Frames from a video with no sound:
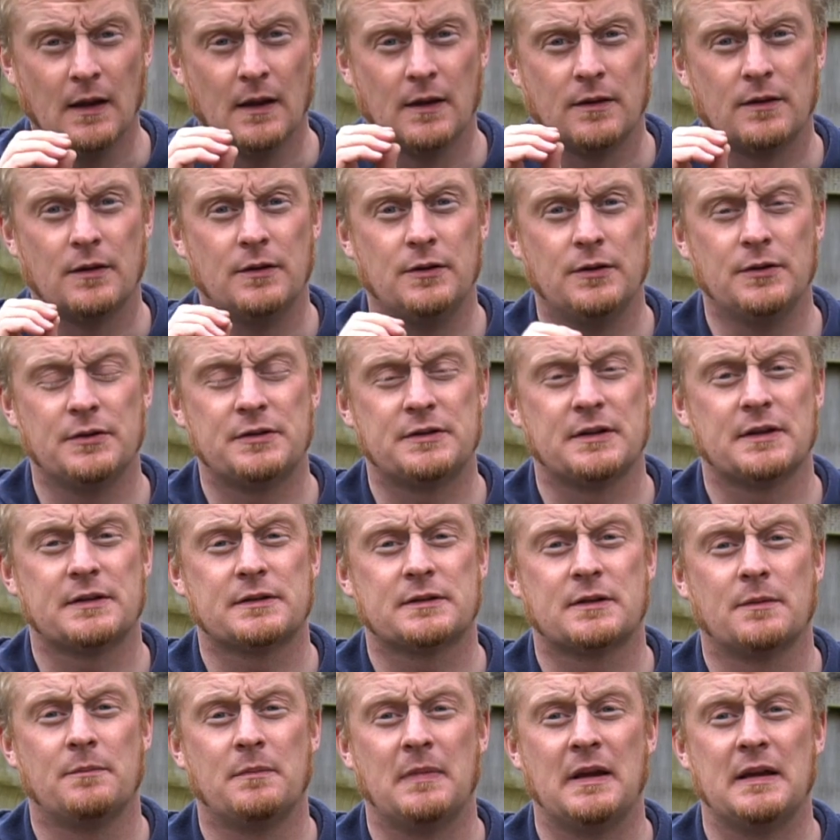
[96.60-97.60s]
The new
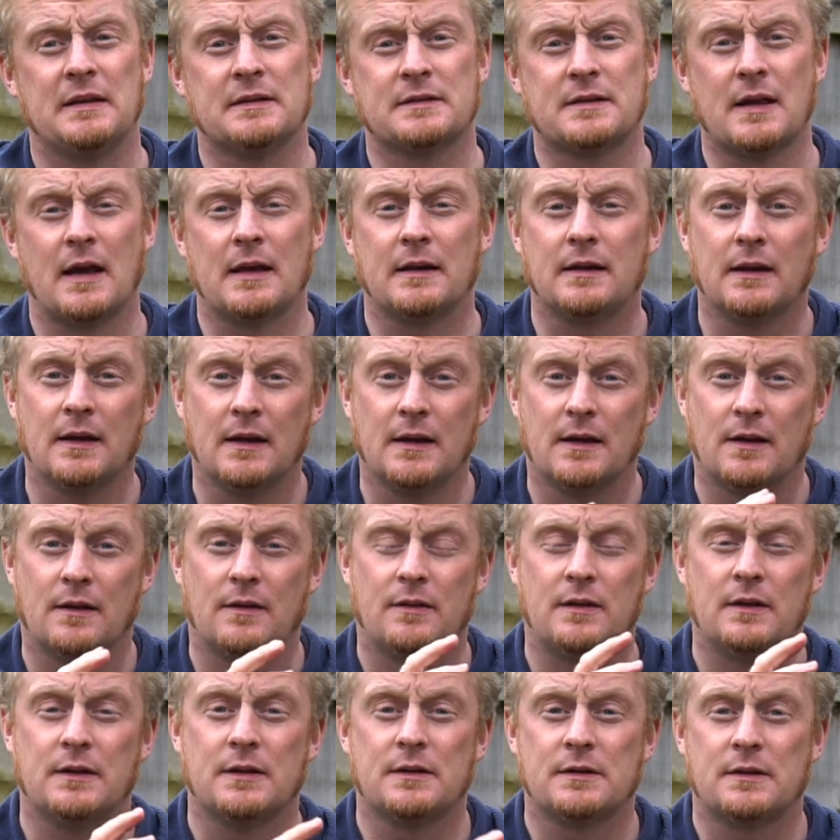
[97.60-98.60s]
system means that
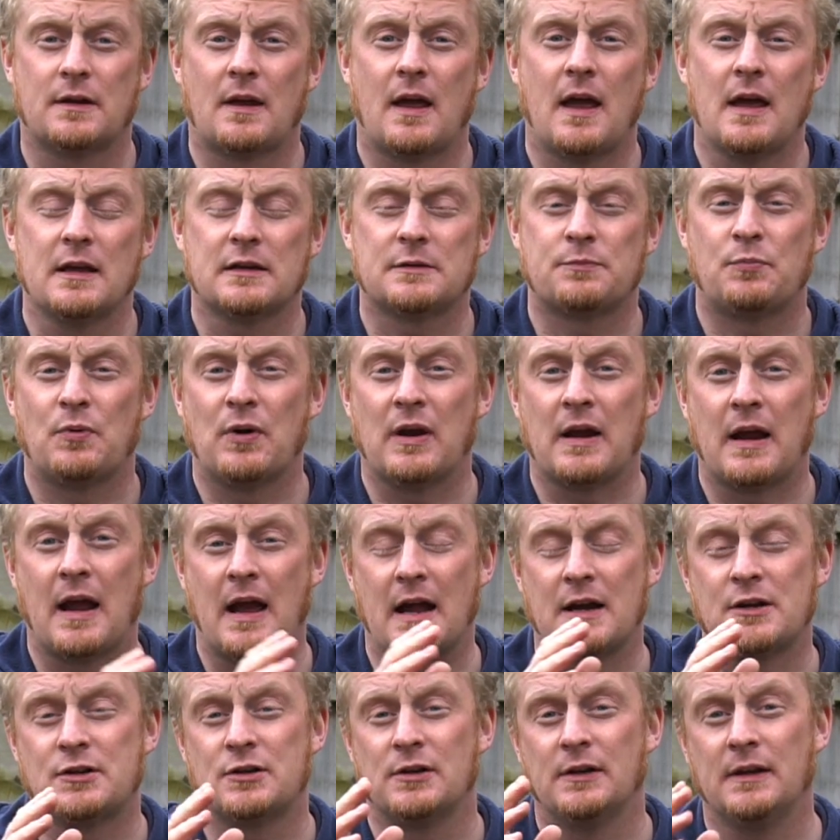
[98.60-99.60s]
the air spring
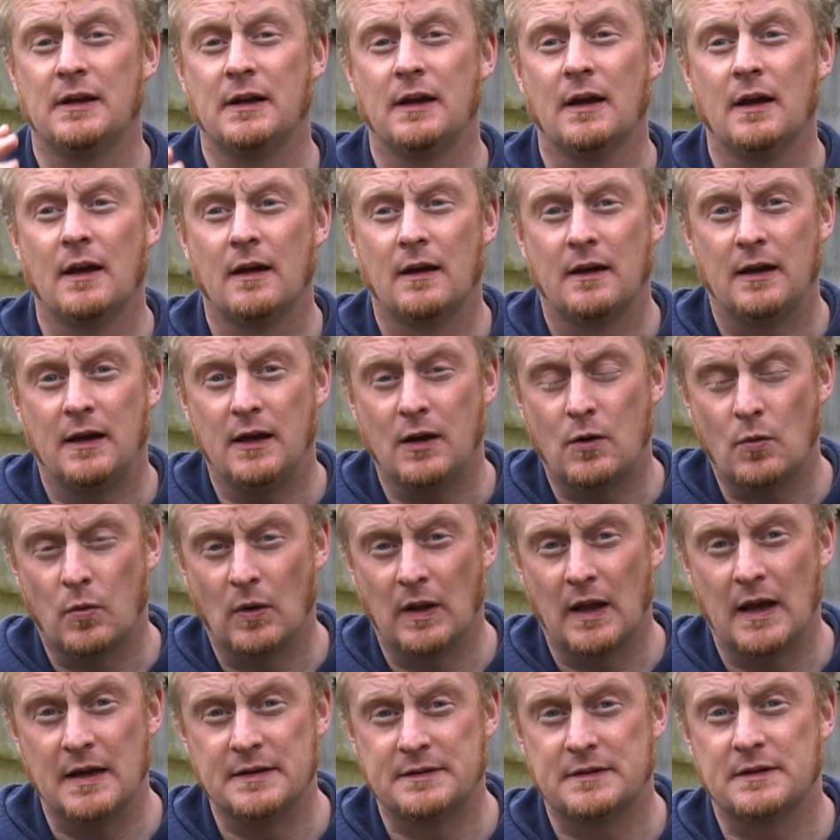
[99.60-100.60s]
actually
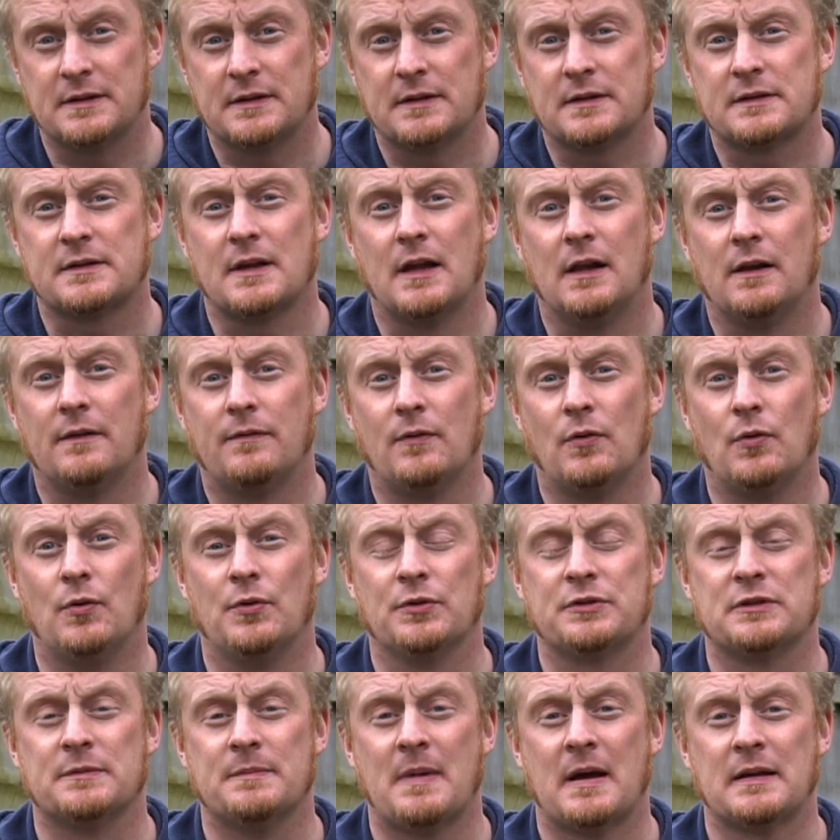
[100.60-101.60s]
equalizes itself
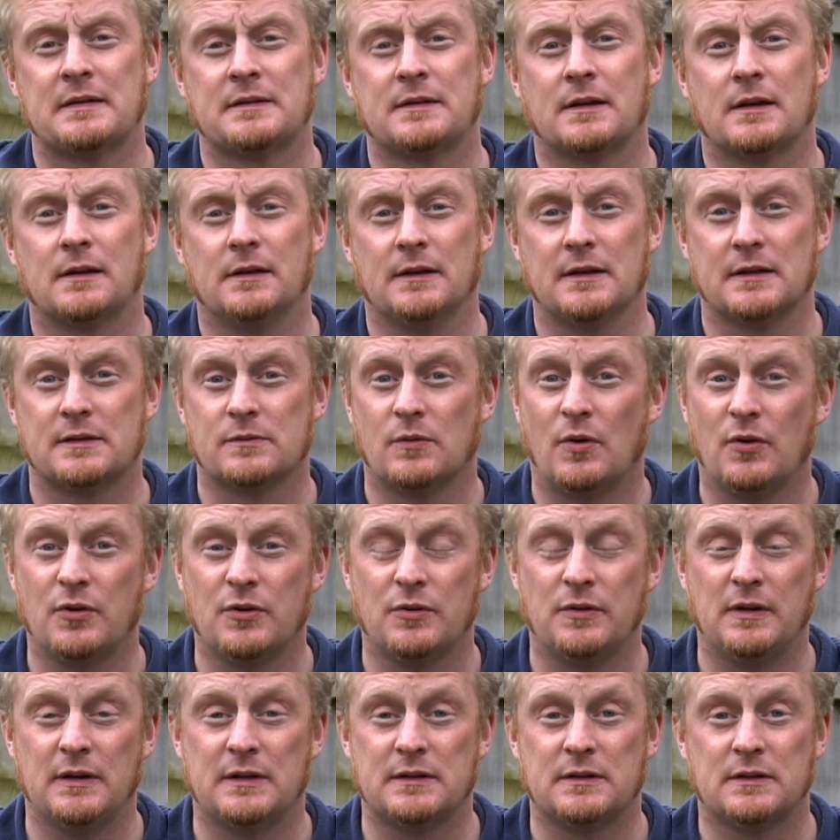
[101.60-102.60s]
automatically. So all
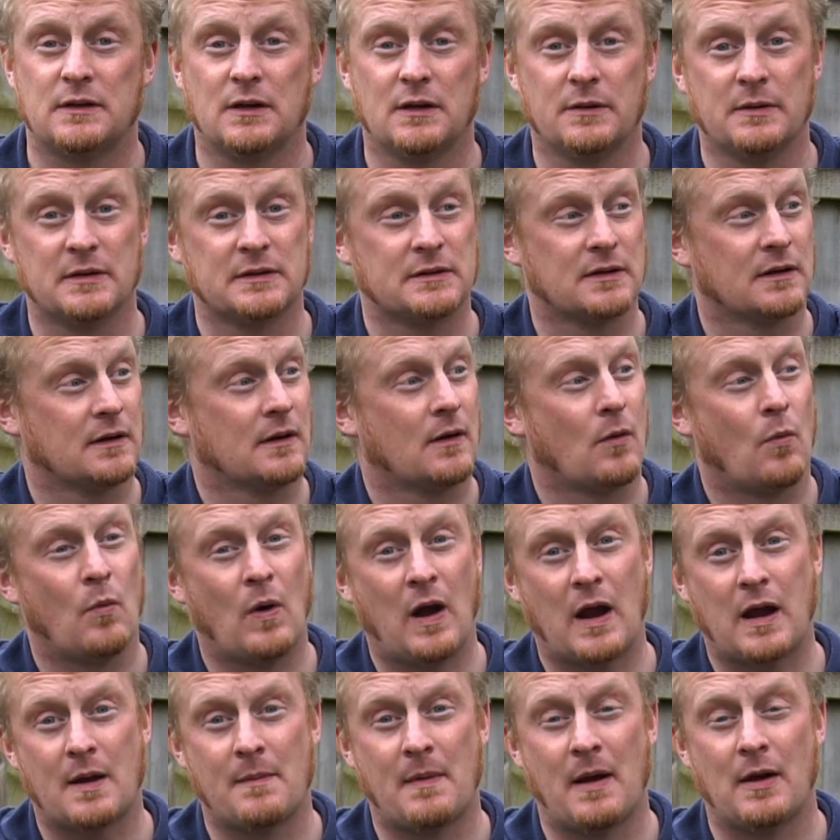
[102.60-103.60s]
you need to do is
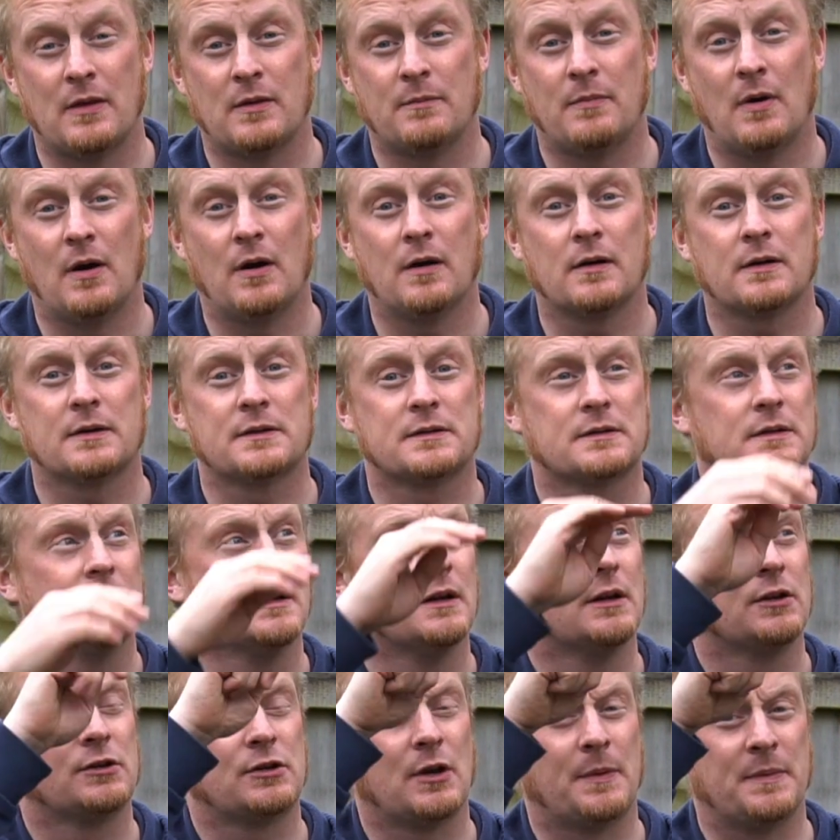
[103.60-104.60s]
whack them out the box,
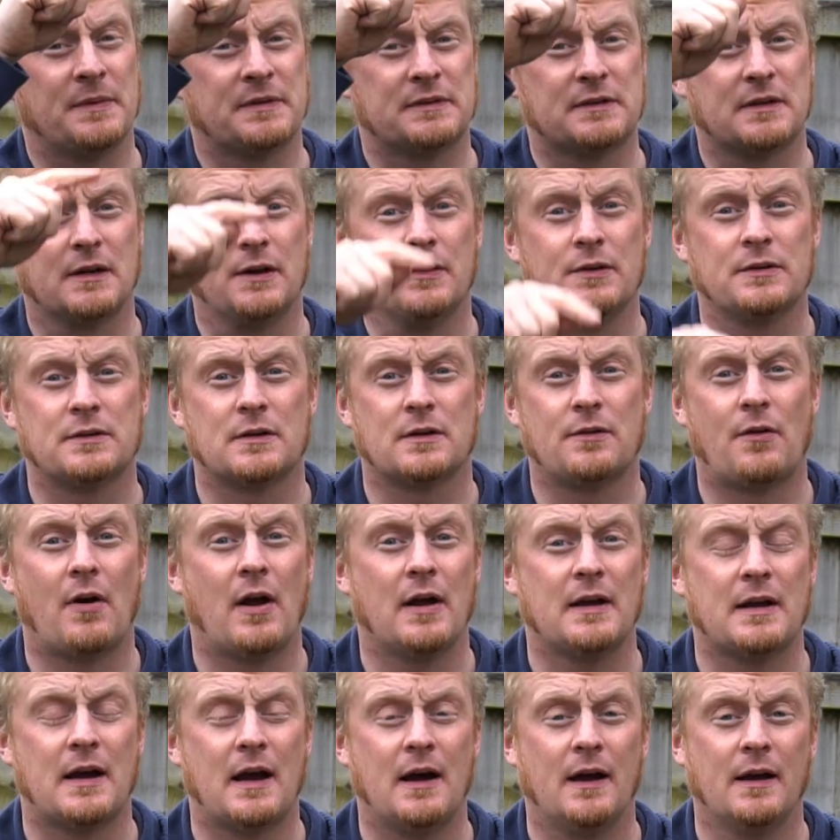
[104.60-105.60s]
chuck the steerer to the
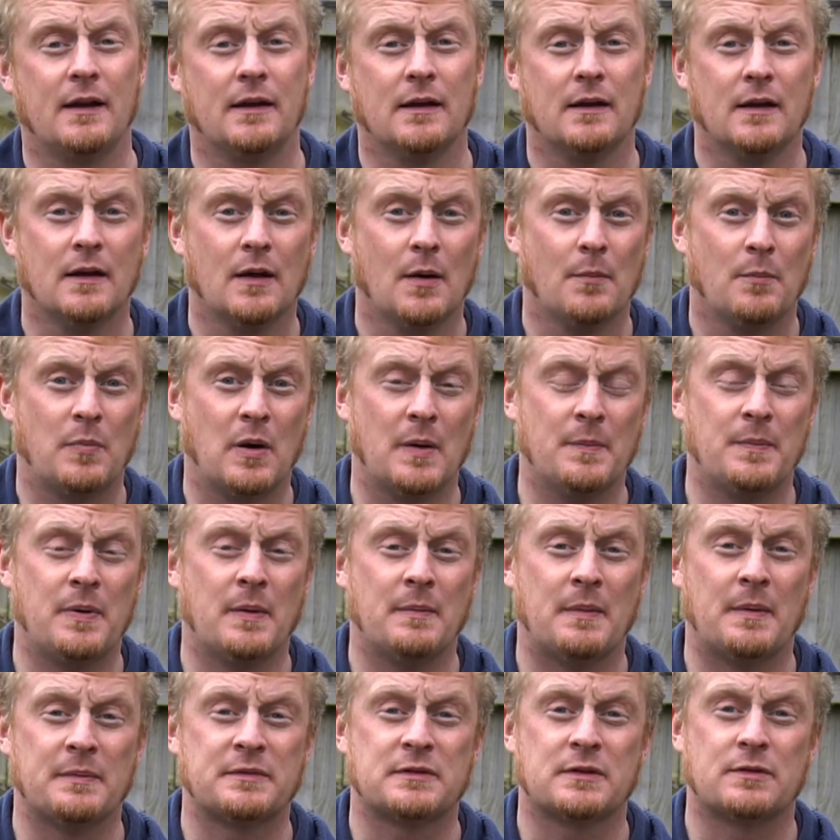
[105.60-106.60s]
right height, pump
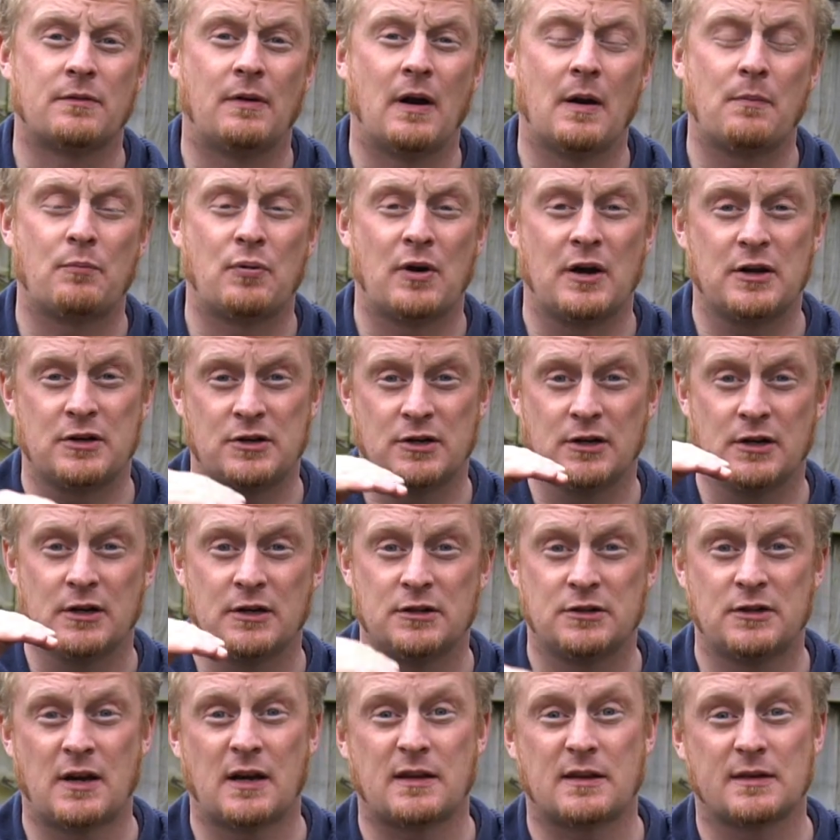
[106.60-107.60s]
them up to the right pressure,
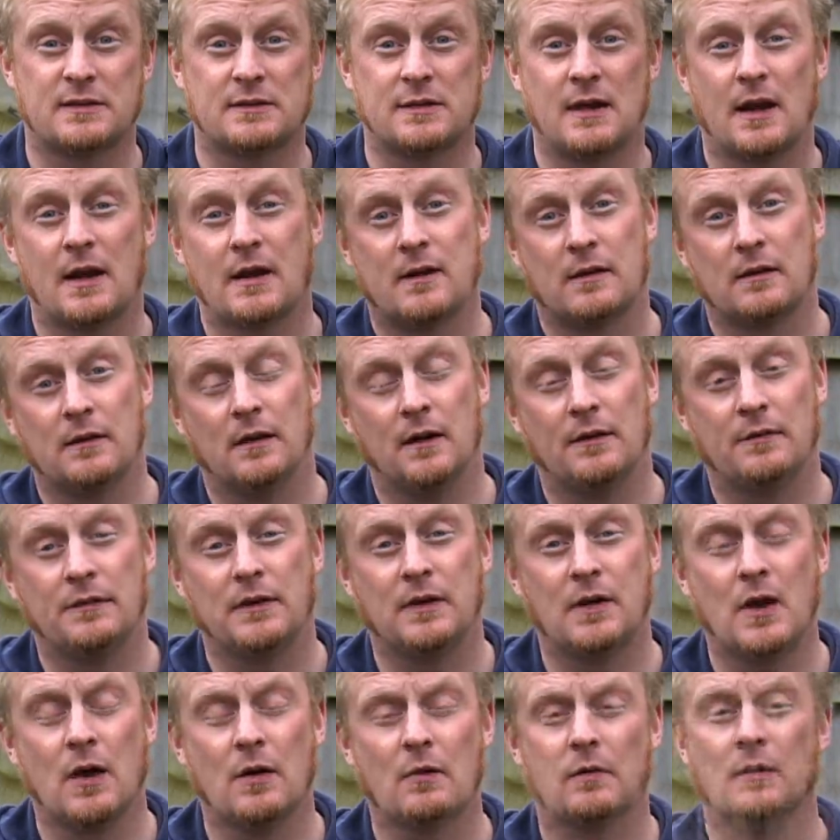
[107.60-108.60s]
check the sag, and off
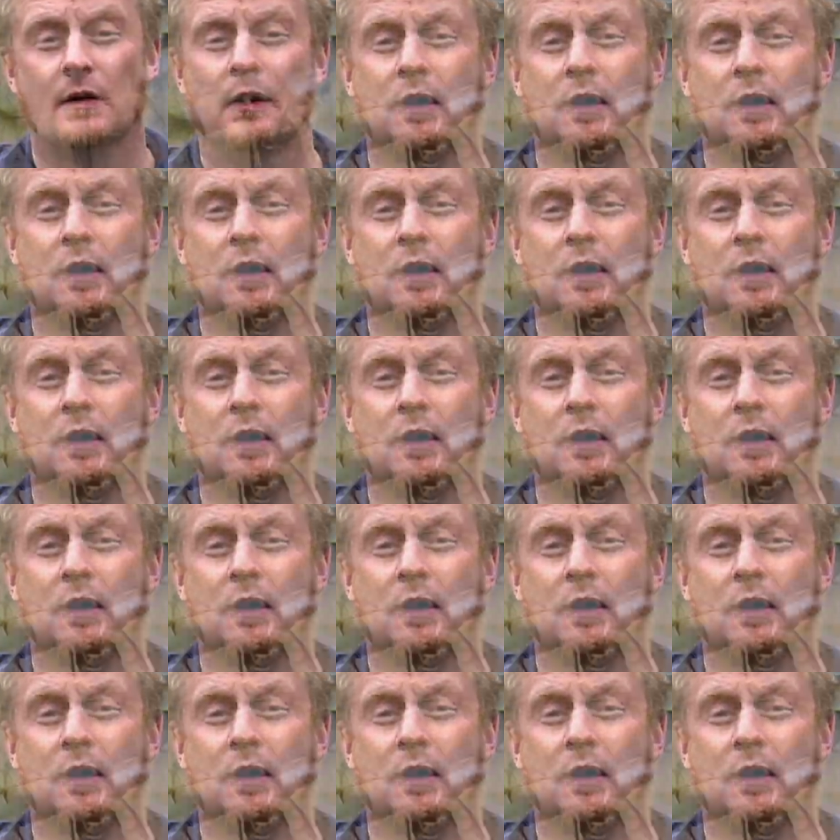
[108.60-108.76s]
you go.